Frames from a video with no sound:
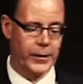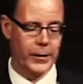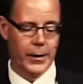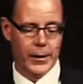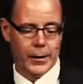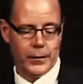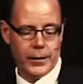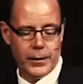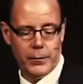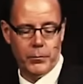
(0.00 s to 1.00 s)
the,
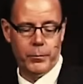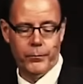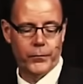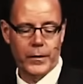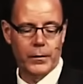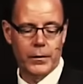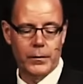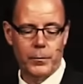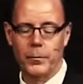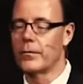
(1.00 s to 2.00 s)
the,
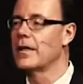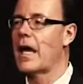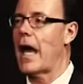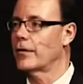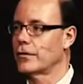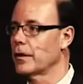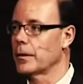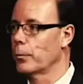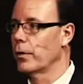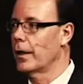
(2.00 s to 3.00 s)
the ghastly,
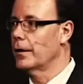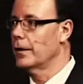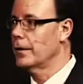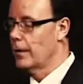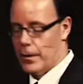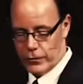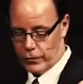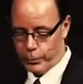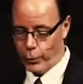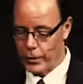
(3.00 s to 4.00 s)
bloody
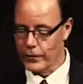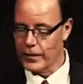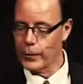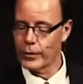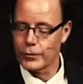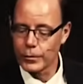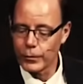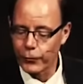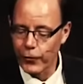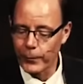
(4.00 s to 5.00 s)
sports. They
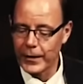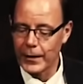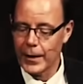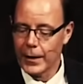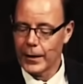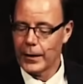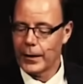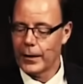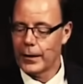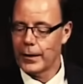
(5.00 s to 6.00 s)
withdrew from the,
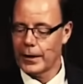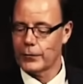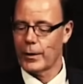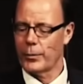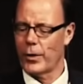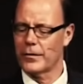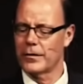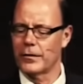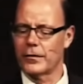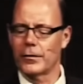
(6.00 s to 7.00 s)
and that's why Paul
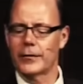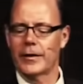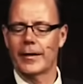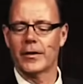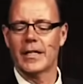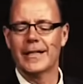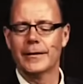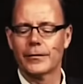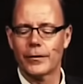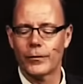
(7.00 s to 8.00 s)
says, don't even have a
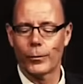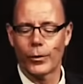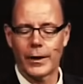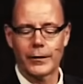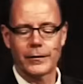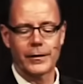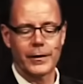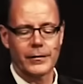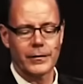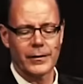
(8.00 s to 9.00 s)
hint of immorality. And
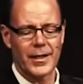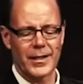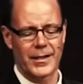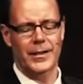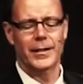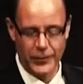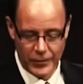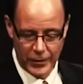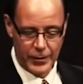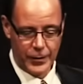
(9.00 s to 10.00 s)
he says, a hint?